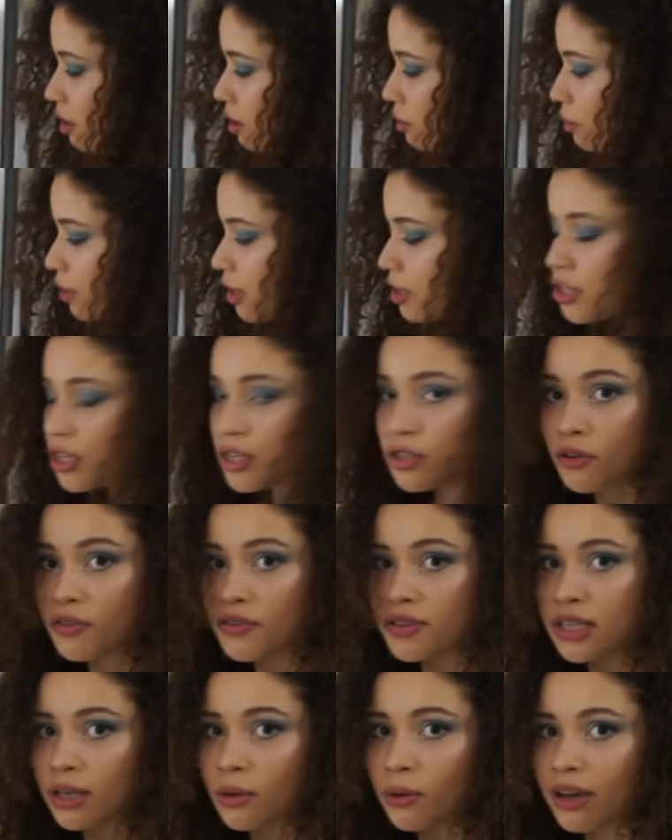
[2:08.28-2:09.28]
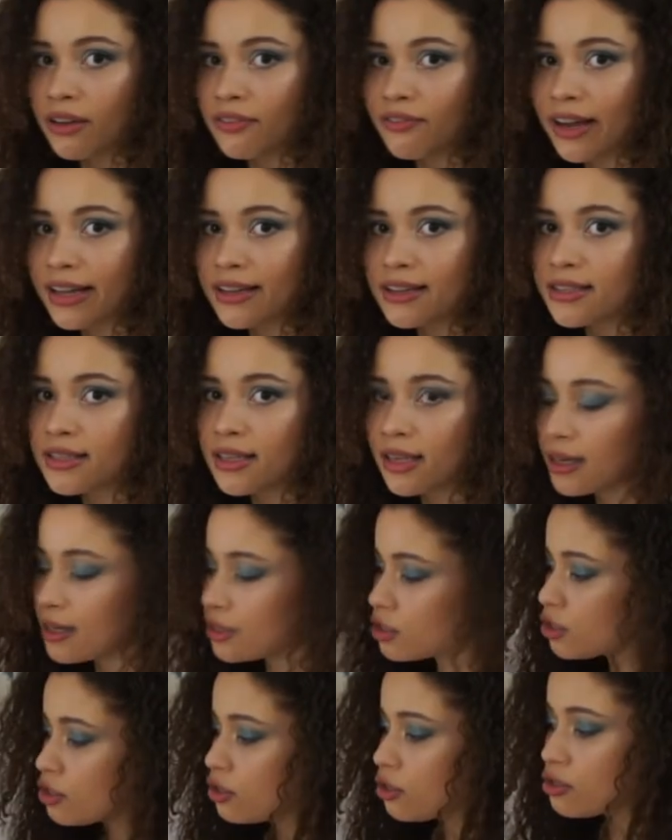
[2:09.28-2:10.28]
which is obviously quite fancy, and it's
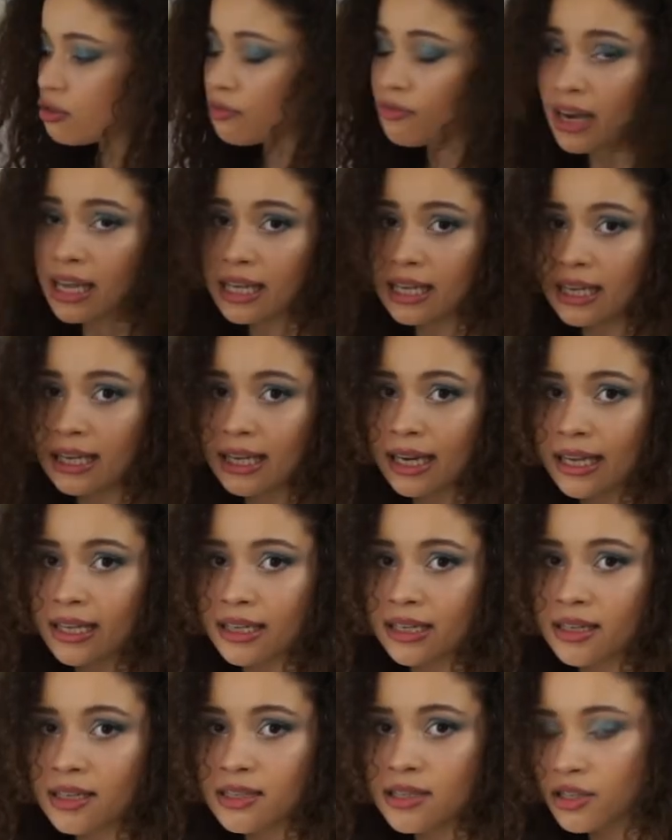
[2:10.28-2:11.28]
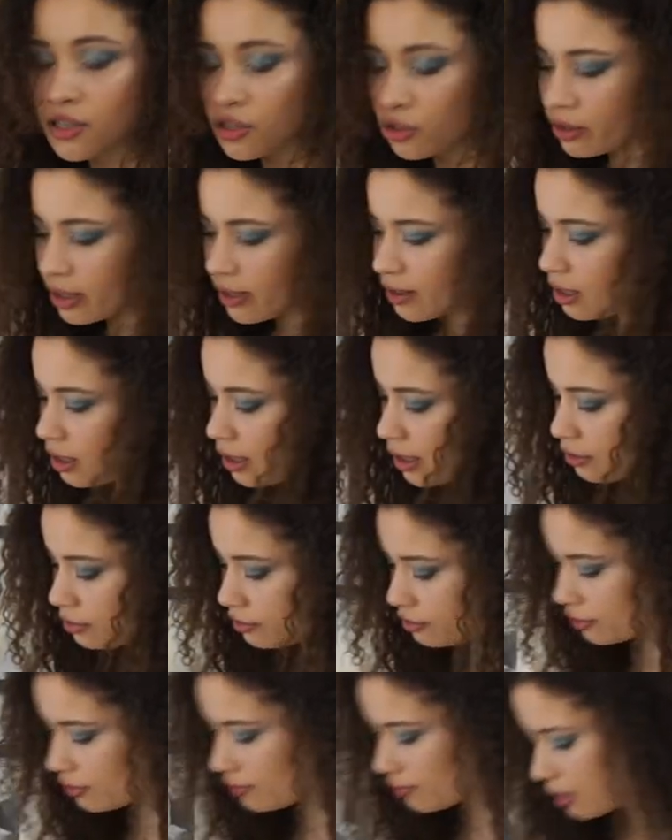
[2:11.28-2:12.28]
just lots of naked ladies enjoying
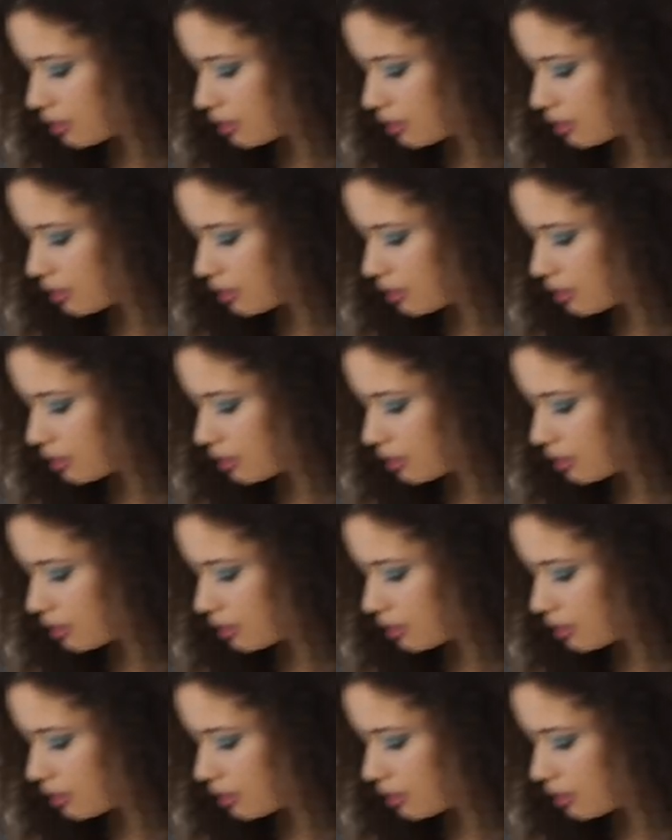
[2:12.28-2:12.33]
life.